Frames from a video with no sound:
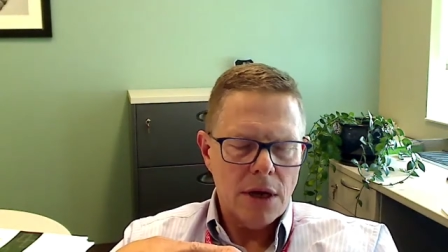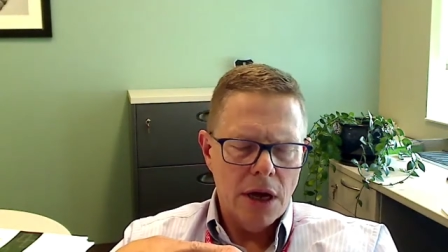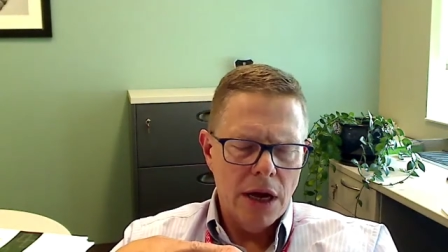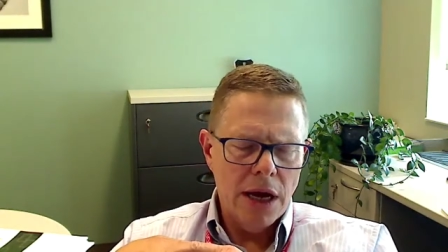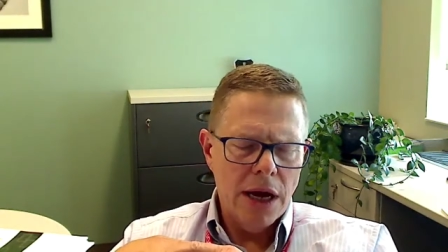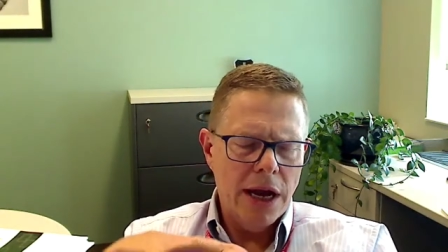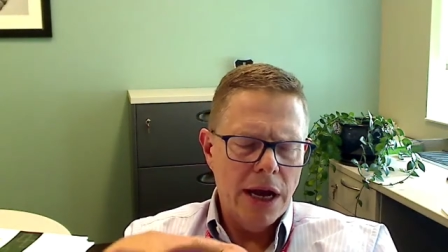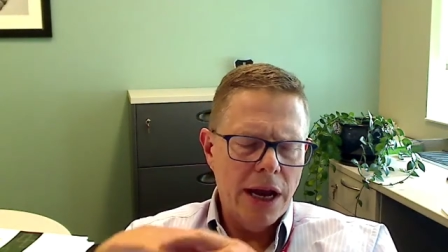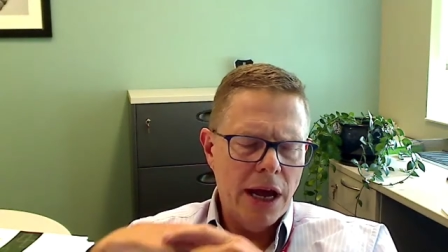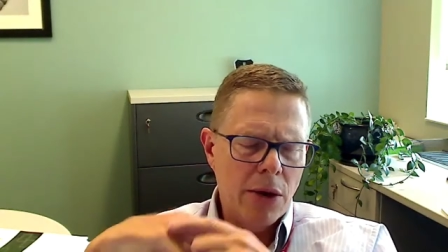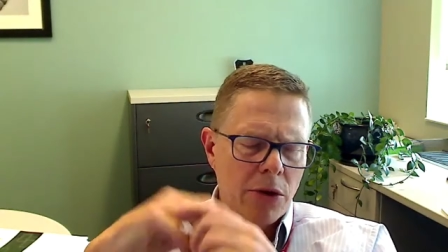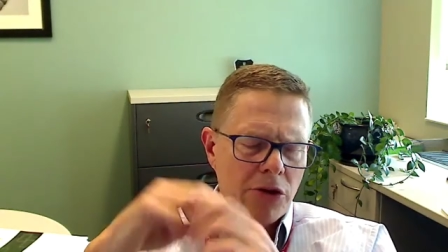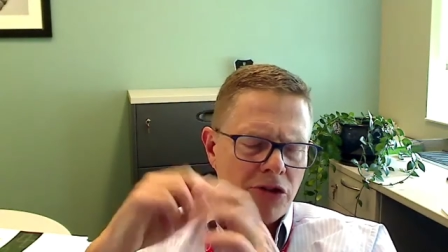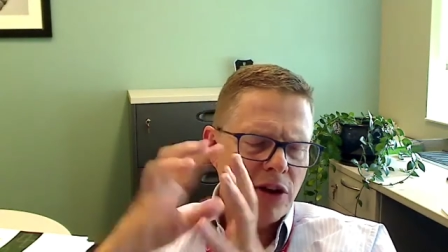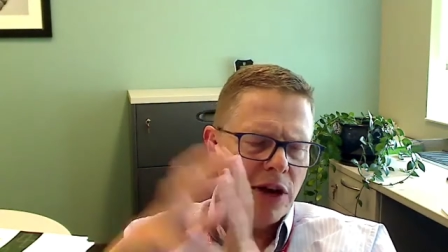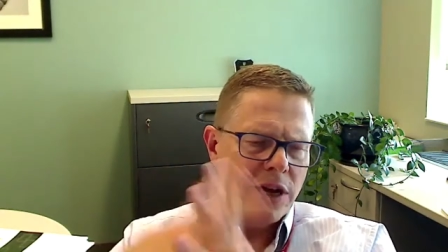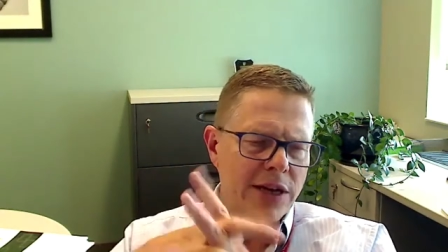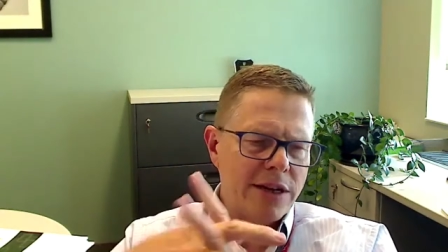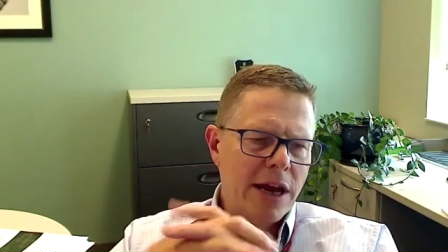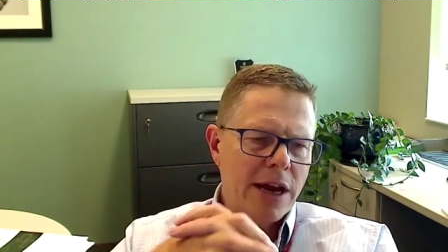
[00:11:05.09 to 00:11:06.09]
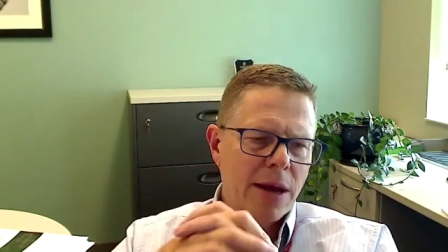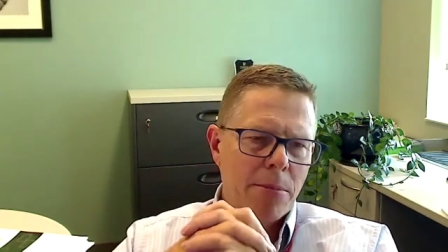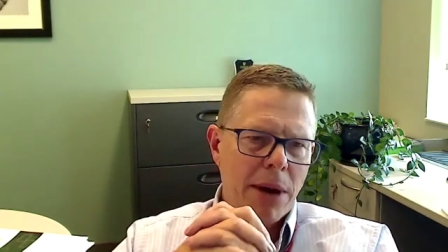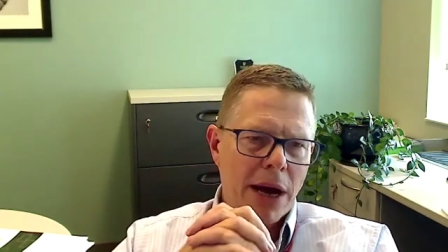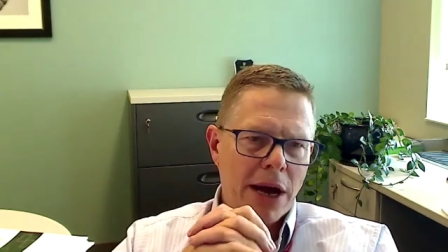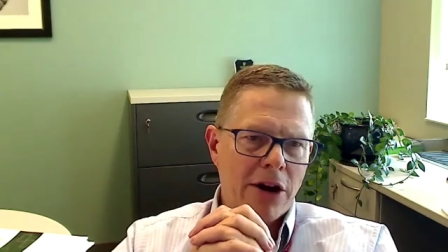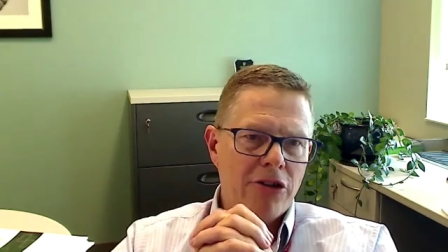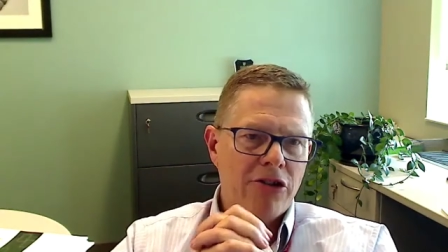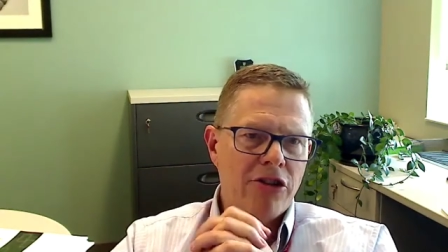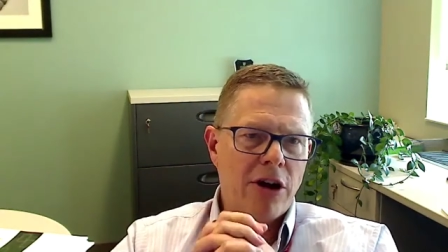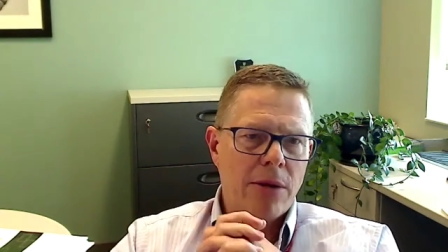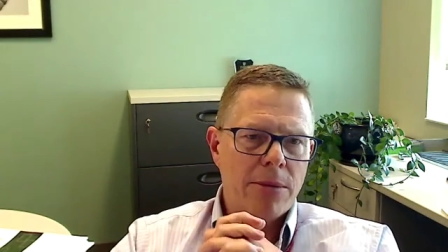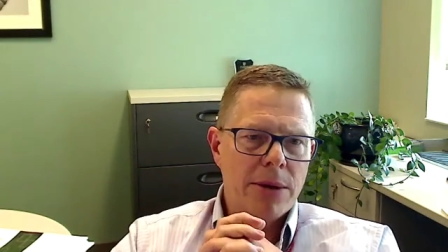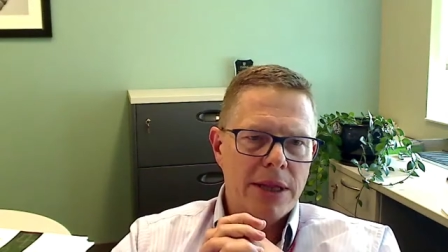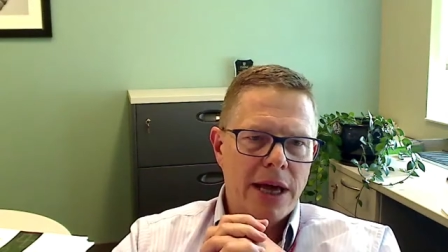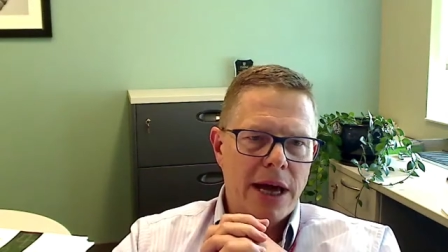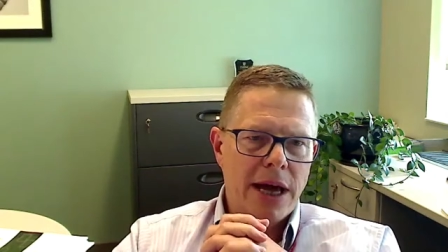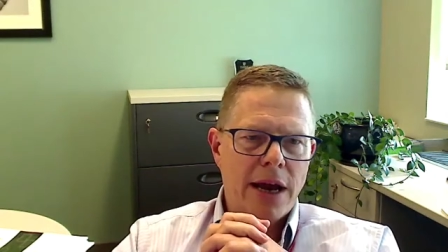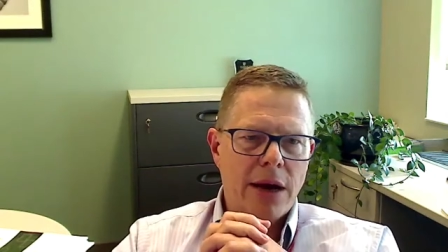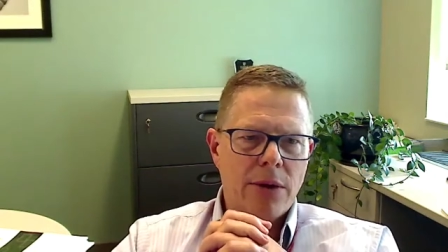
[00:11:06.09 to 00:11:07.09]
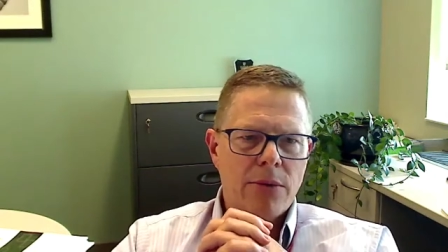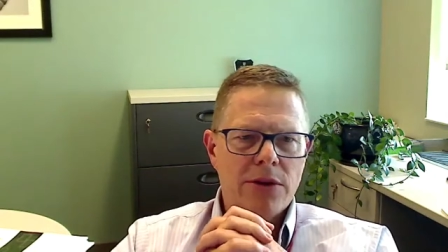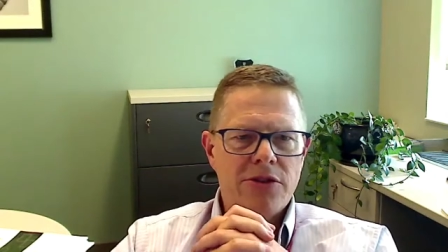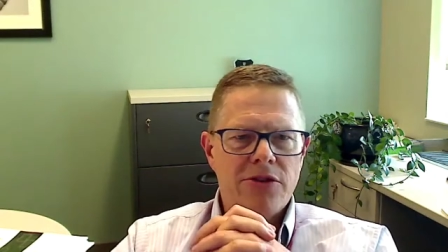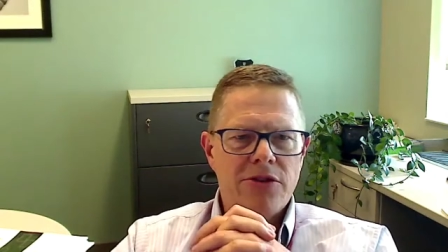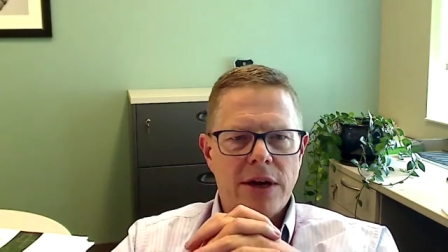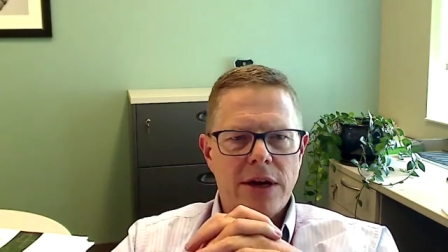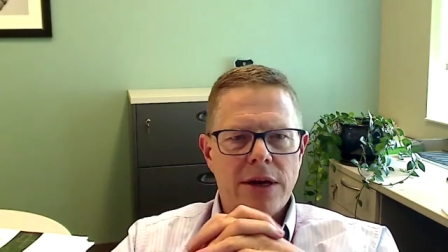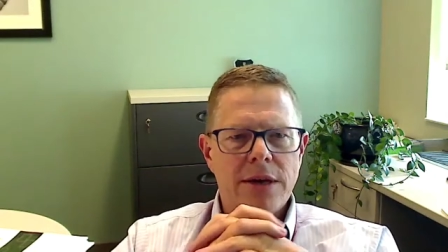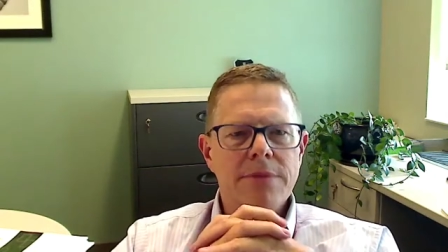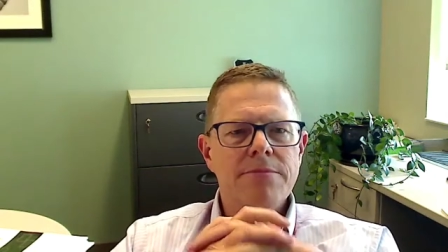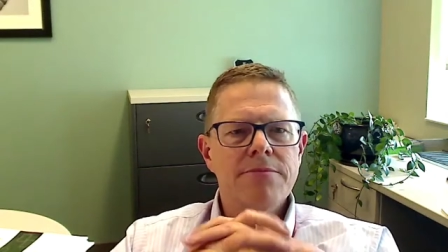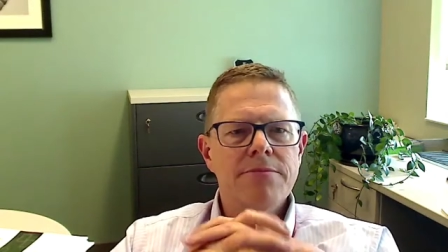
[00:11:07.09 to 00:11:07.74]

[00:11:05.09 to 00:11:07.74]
And I wish I had done a better job at that, I would say.